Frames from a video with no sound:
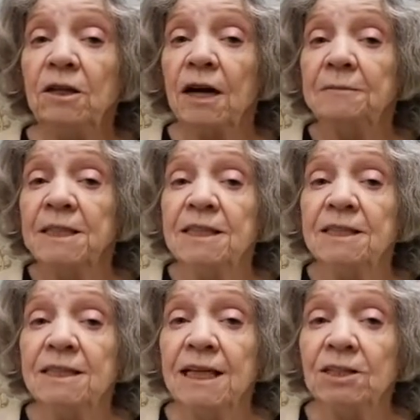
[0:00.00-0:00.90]
Okay, you
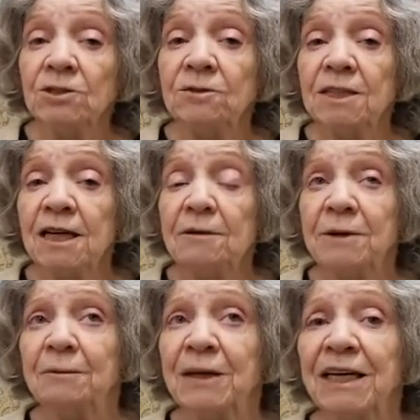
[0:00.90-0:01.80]
be good. Come see
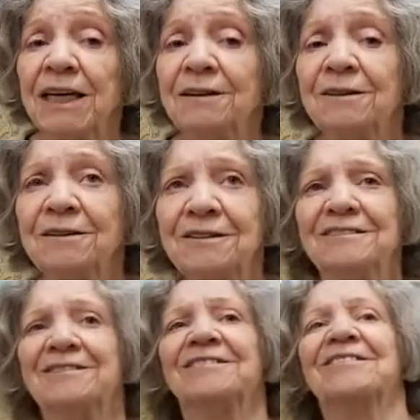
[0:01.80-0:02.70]
us next Tuesday.
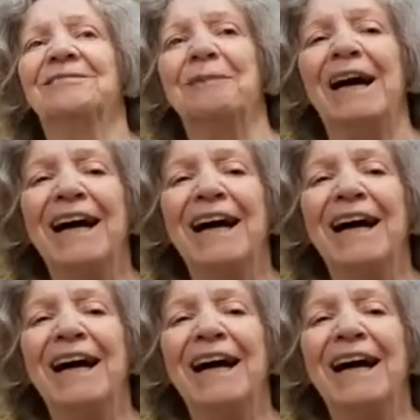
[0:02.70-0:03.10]
We'll be here.